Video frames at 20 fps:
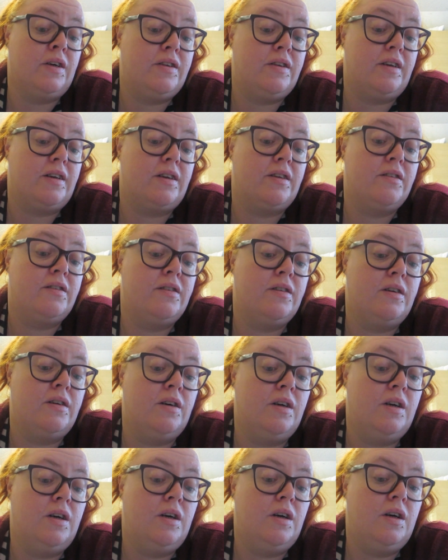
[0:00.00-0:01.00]

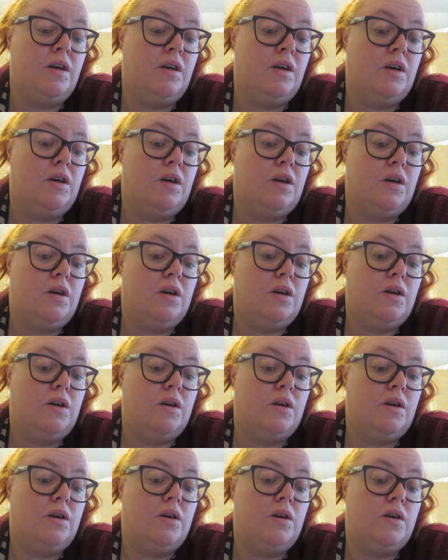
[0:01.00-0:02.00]

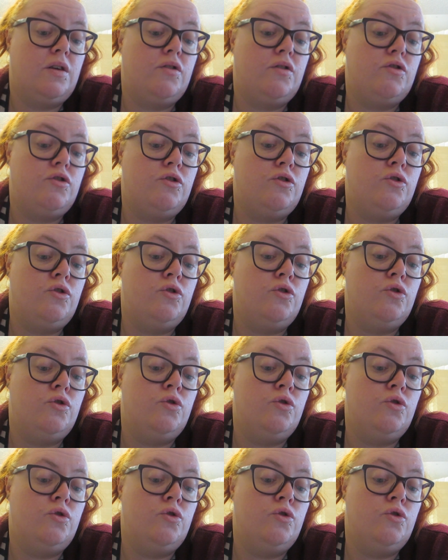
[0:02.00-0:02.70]
(silence)